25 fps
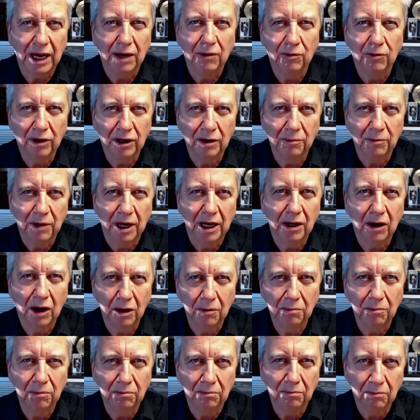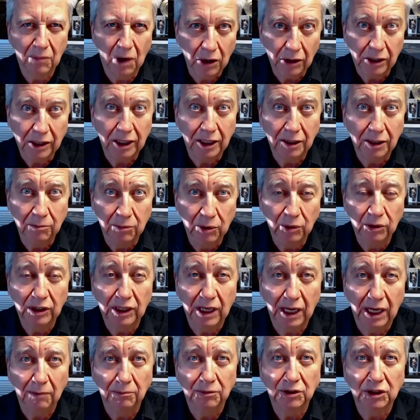one of my art marketing boot
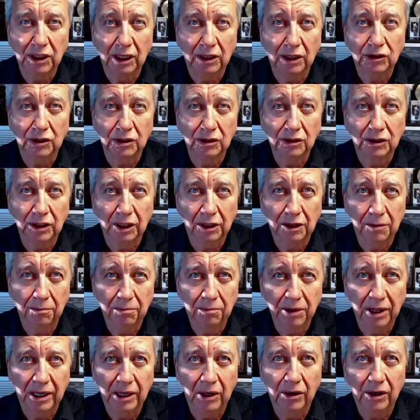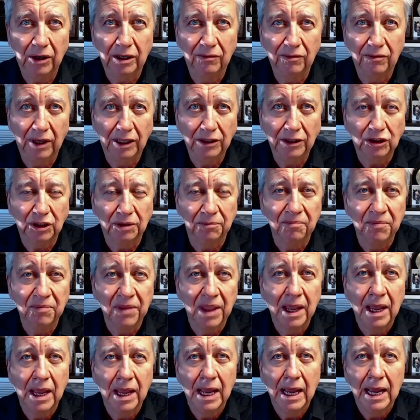camp sessions at the plein air convention.
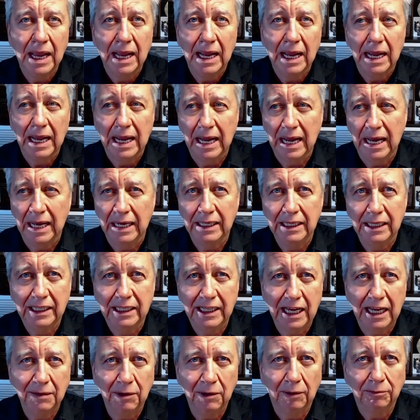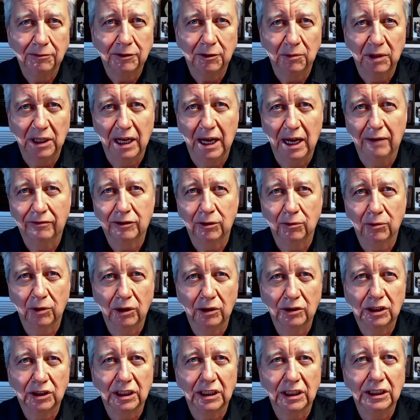And he came up to me
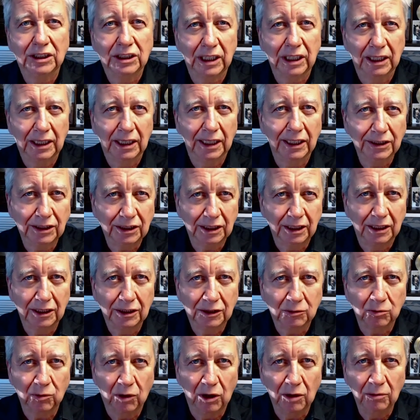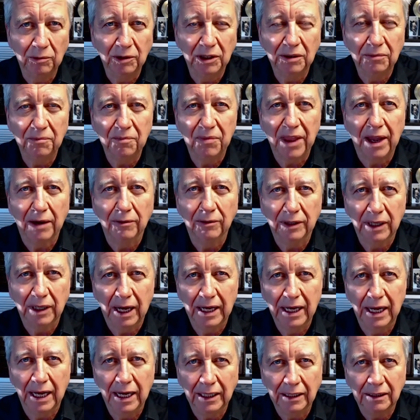afterwards and he said, Listen, this woman, I, I
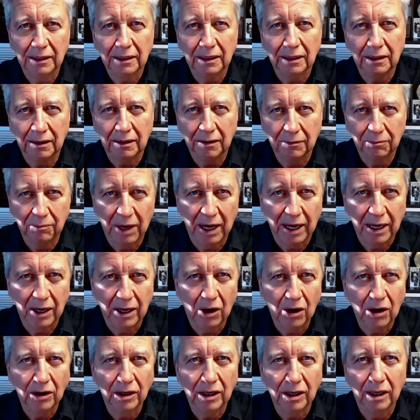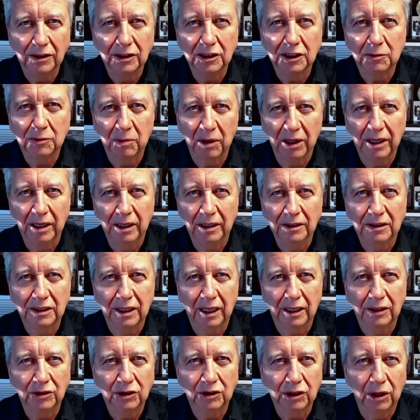had my art on display at a
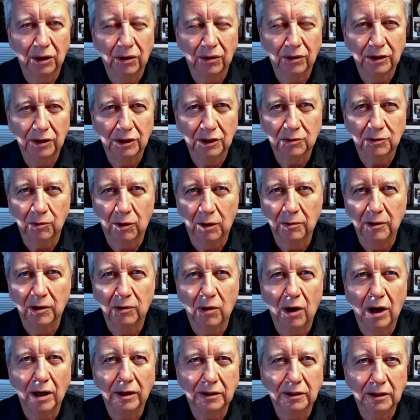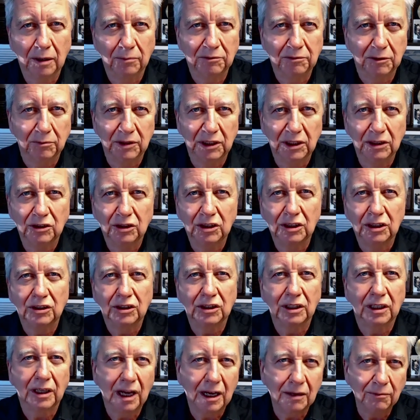tent show, and this woman walked up to me and she
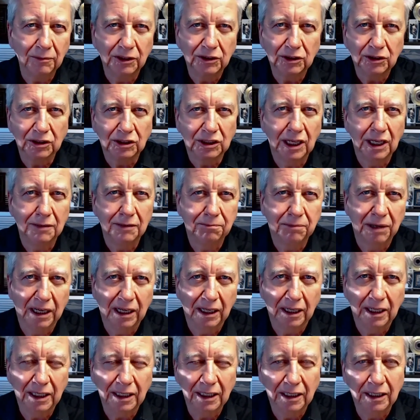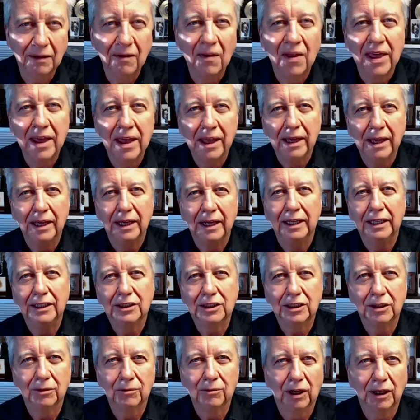said, How much is that painting? And he
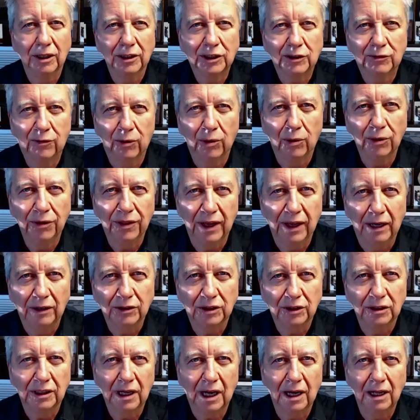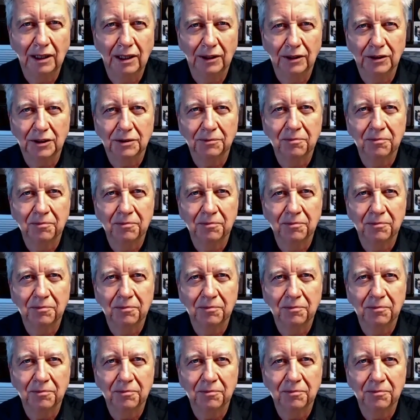said, Well, it's $4,000.